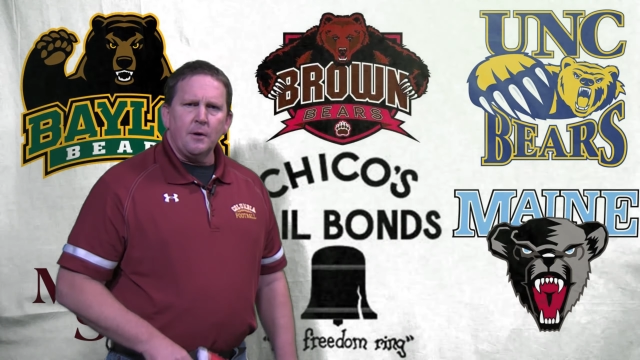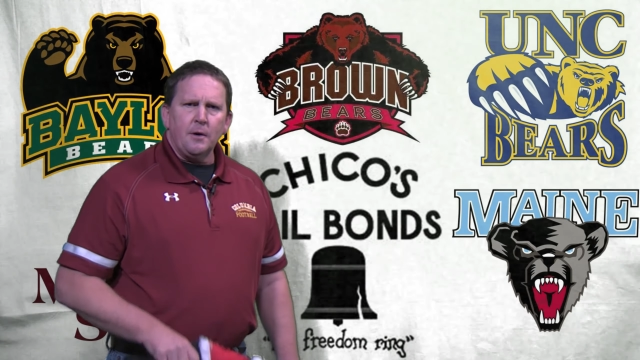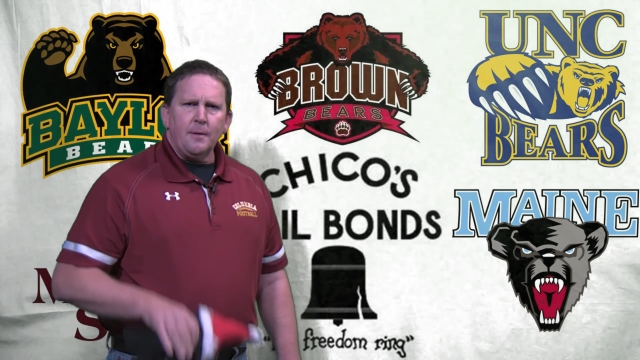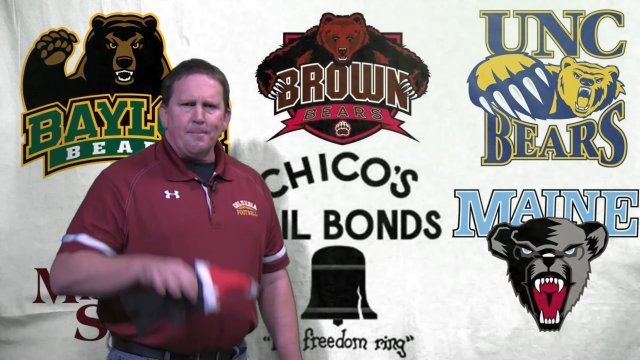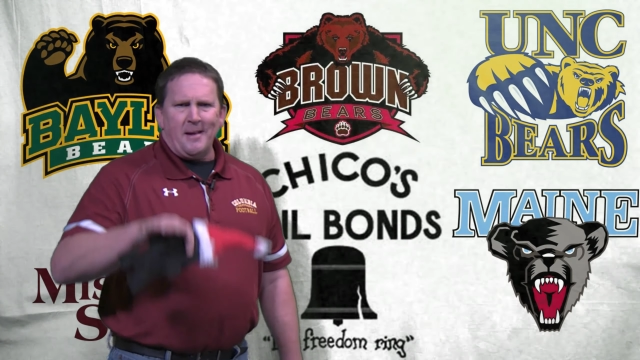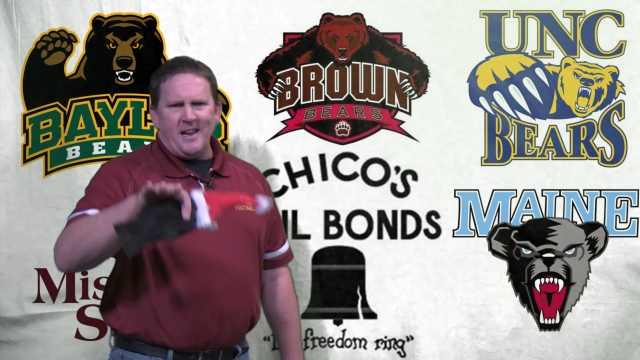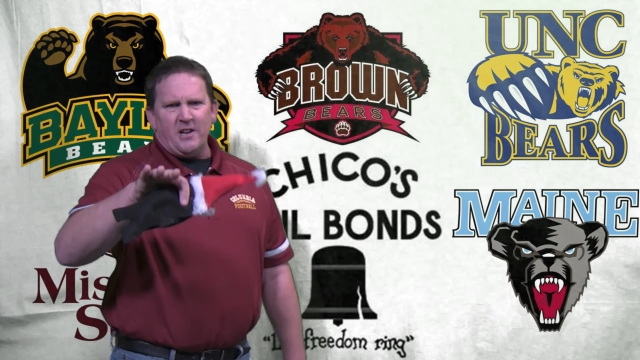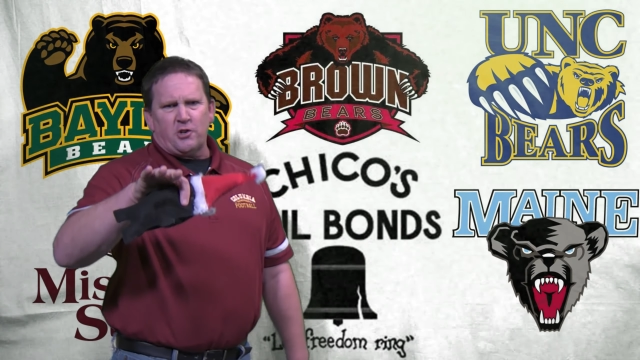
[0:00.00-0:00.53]

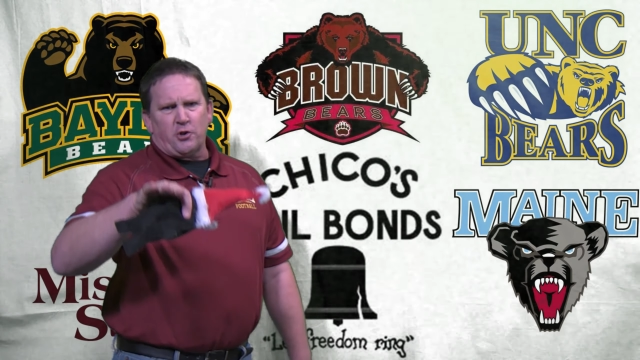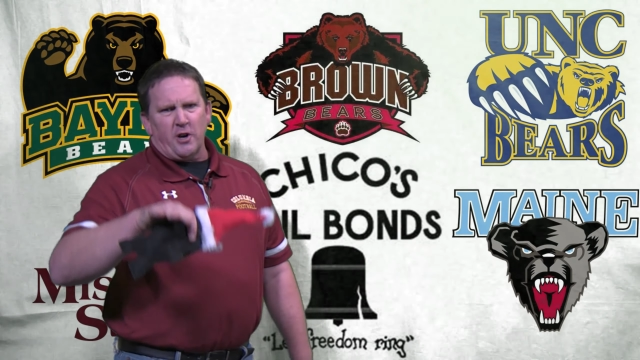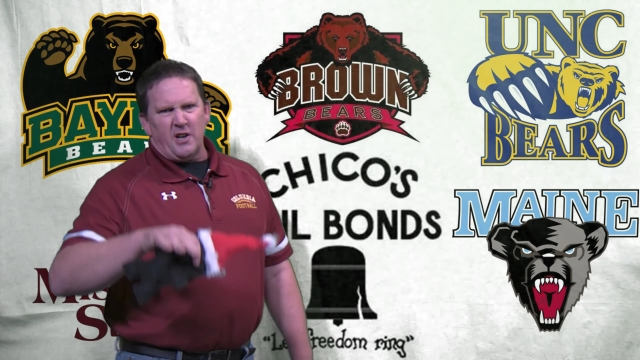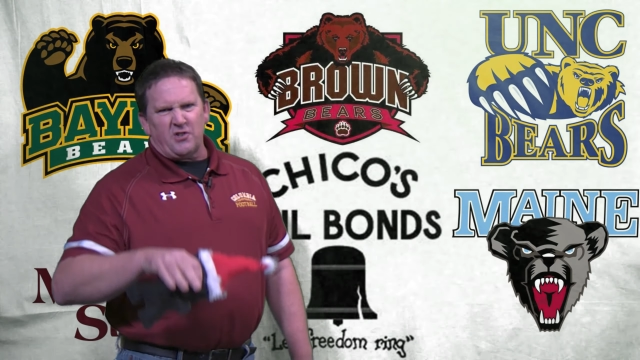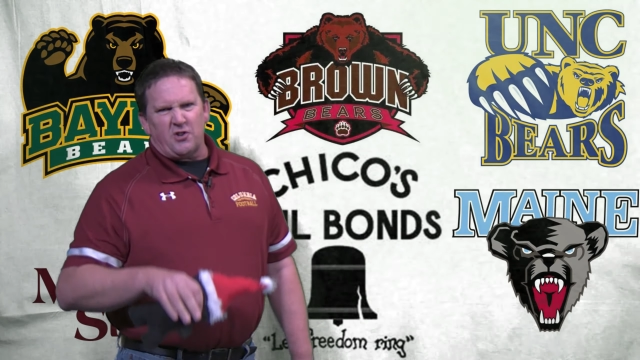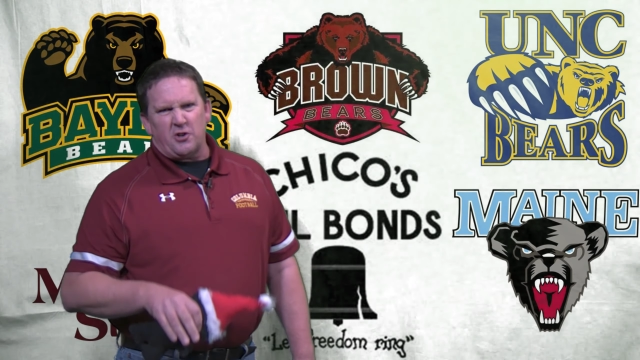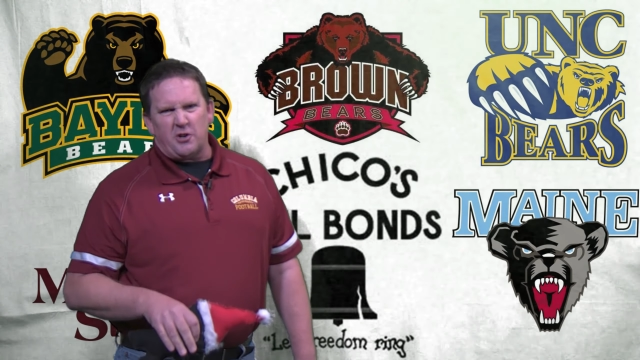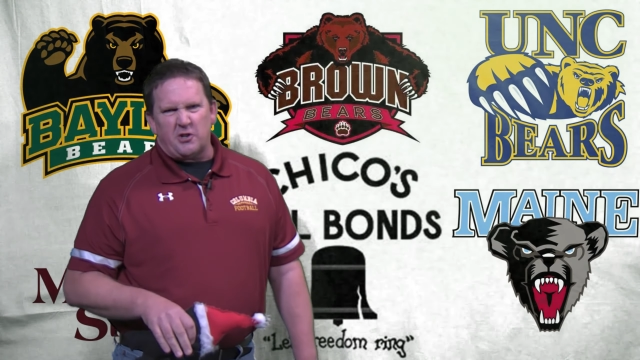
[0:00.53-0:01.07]
Maine tries
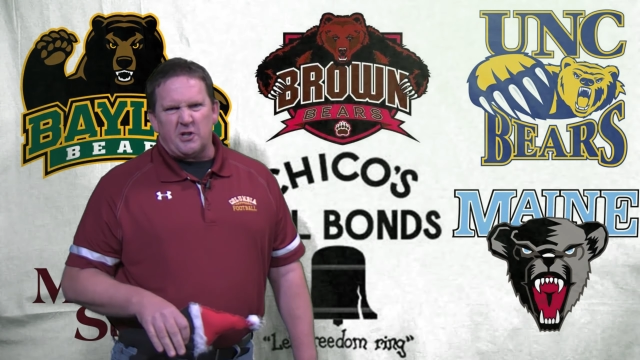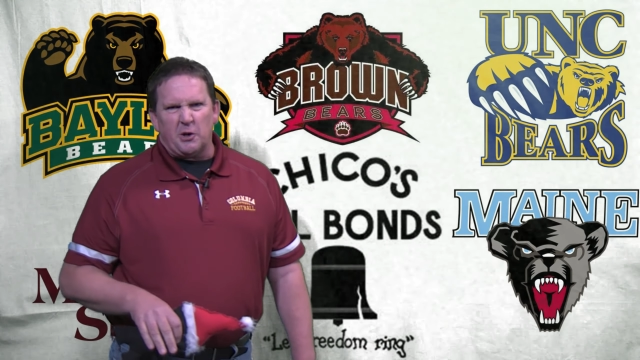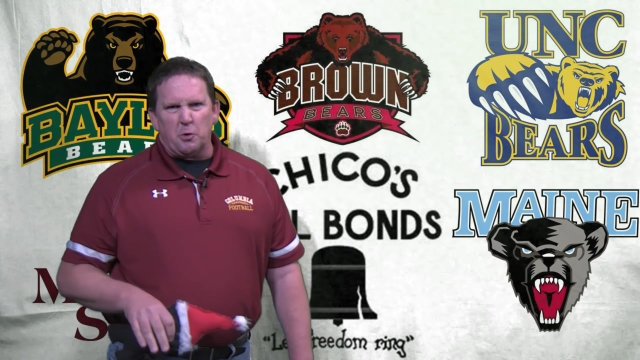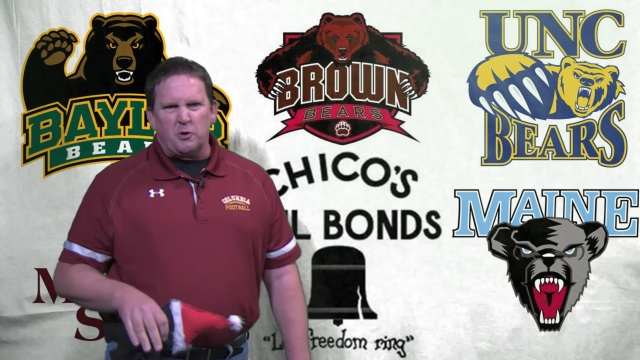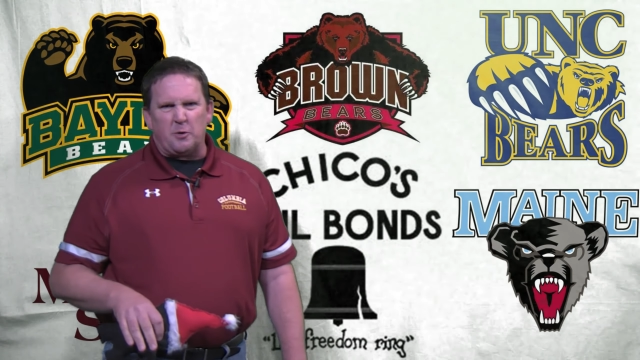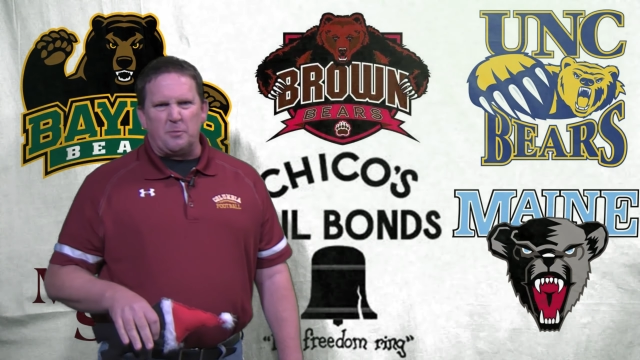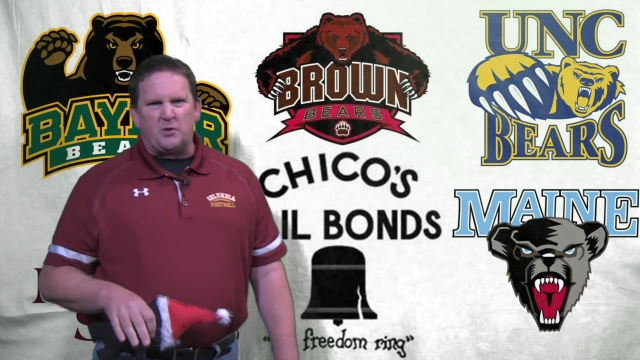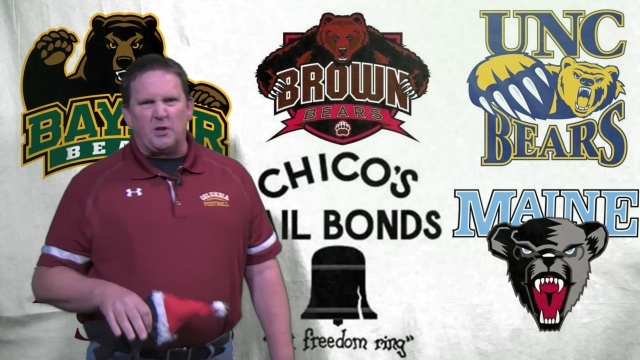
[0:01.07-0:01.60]
to
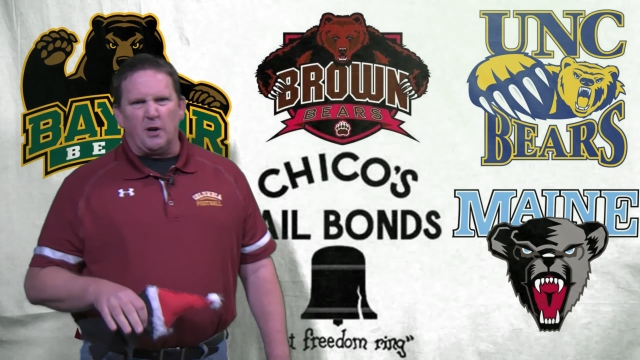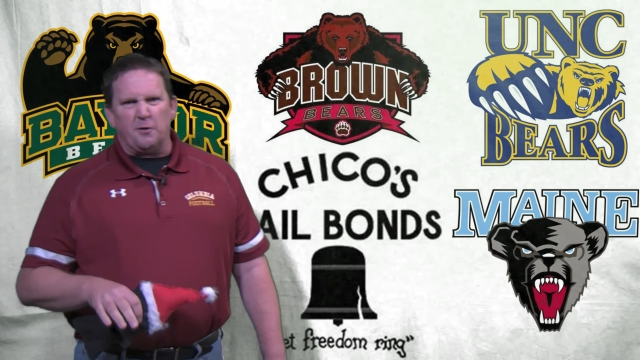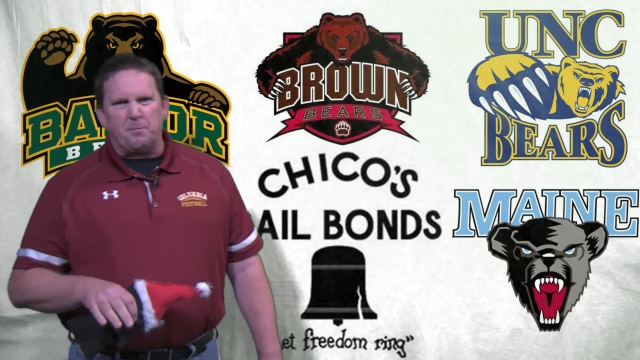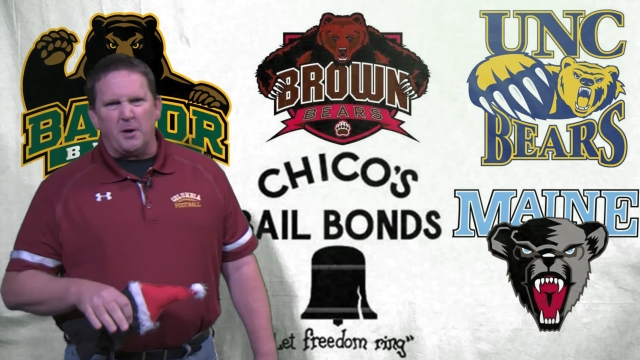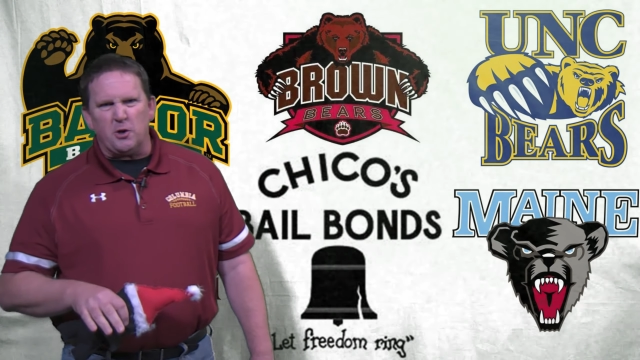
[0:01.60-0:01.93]
distinguish themselves by